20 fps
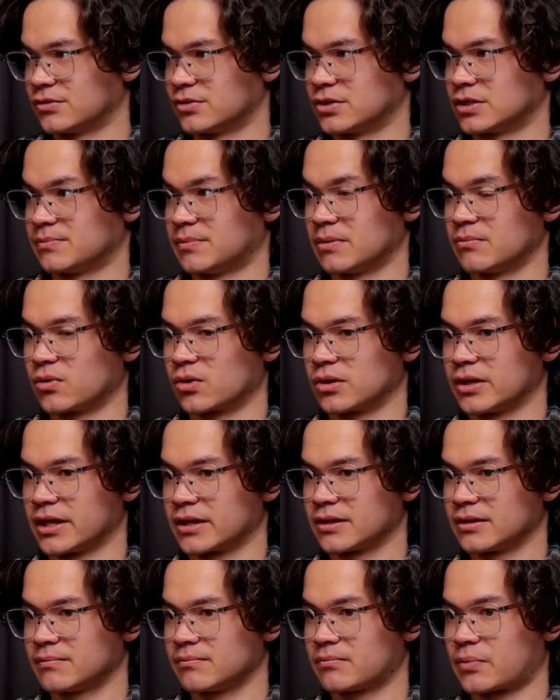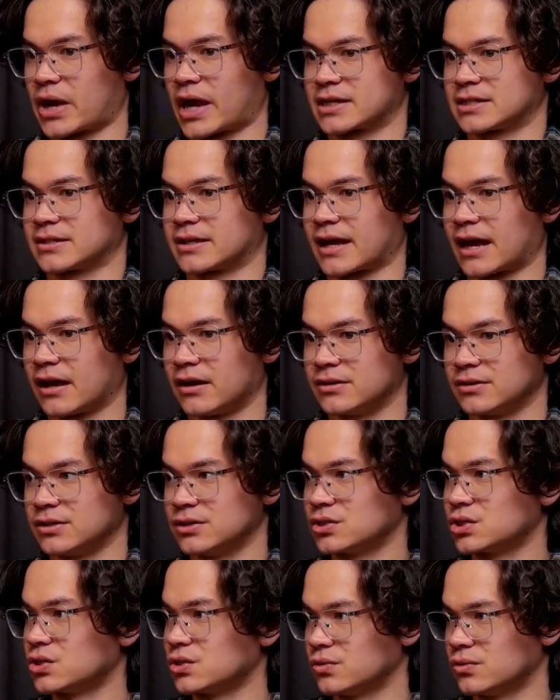There is a bit more like
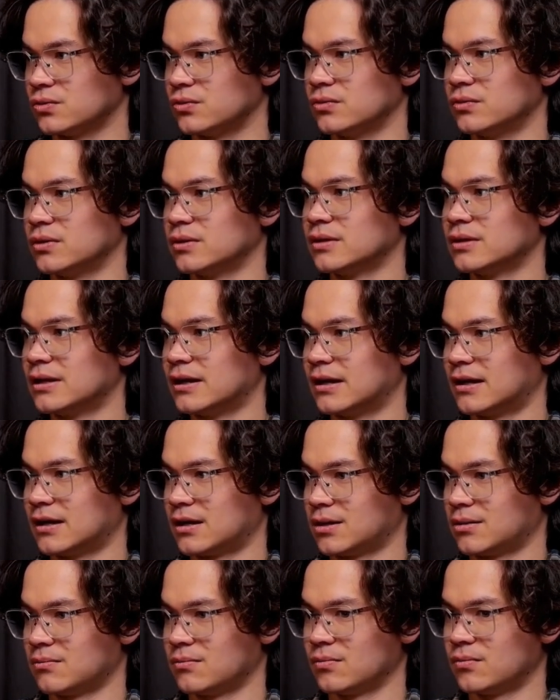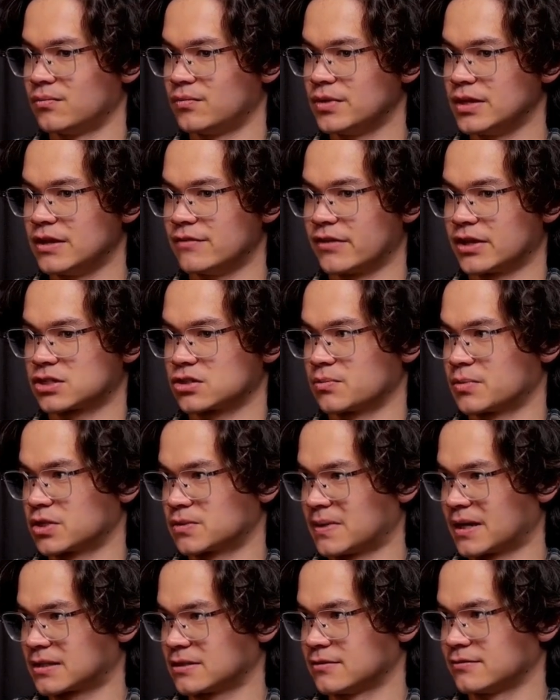practicality to the investor
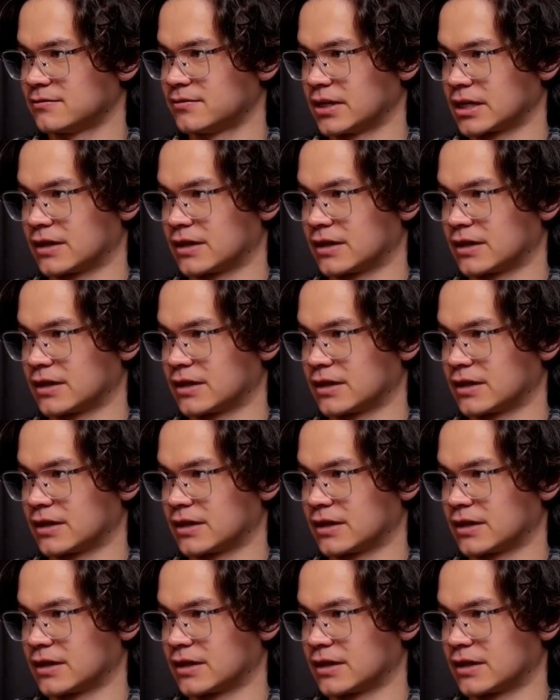perspective.